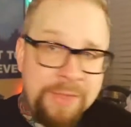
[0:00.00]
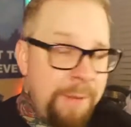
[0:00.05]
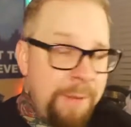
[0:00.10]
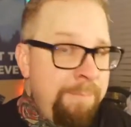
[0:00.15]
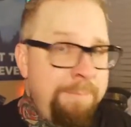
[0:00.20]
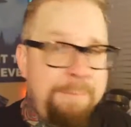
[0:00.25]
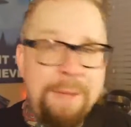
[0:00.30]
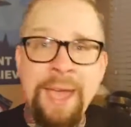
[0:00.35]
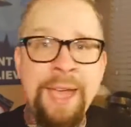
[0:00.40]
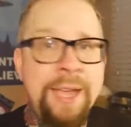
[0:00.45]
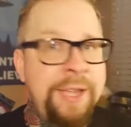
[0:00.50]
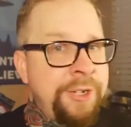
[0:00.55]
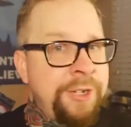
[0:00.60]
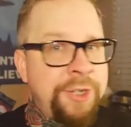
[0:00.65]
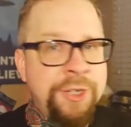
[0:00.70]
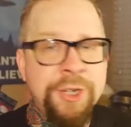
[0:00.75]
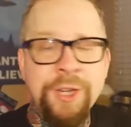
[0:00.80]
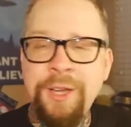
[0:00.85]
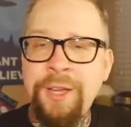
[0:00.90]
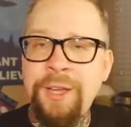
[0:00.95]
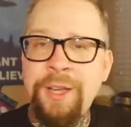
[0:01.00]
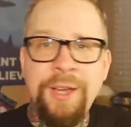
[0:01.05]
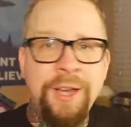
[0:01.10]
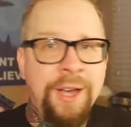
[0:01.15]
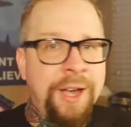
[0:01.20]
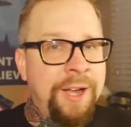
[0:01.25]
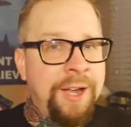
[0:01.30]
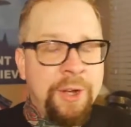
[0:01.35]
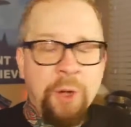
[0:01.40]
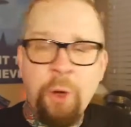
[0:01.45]
Mage,
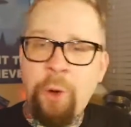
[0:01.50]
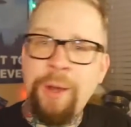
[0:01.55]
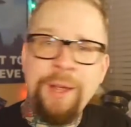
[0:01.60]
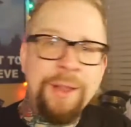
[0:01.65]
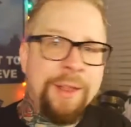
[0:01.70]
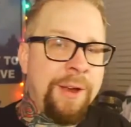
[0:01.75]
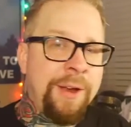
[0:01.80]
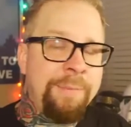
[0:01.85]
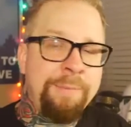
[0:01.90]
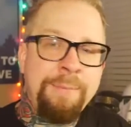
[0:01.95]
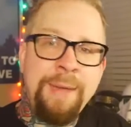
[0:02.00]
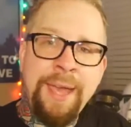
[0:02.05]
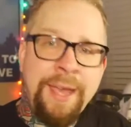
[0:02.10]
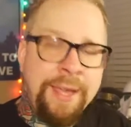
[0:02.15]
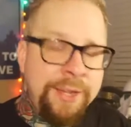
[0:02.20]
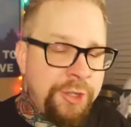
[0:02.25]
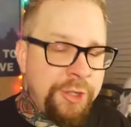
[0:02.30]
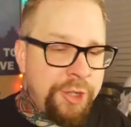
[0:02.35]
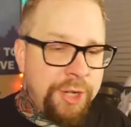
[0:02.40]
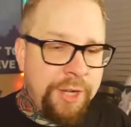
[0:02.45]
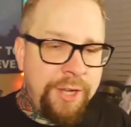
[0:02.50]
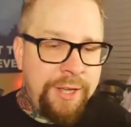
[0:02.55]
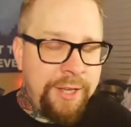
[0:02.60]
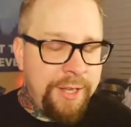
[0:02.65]
Coil Art Mage,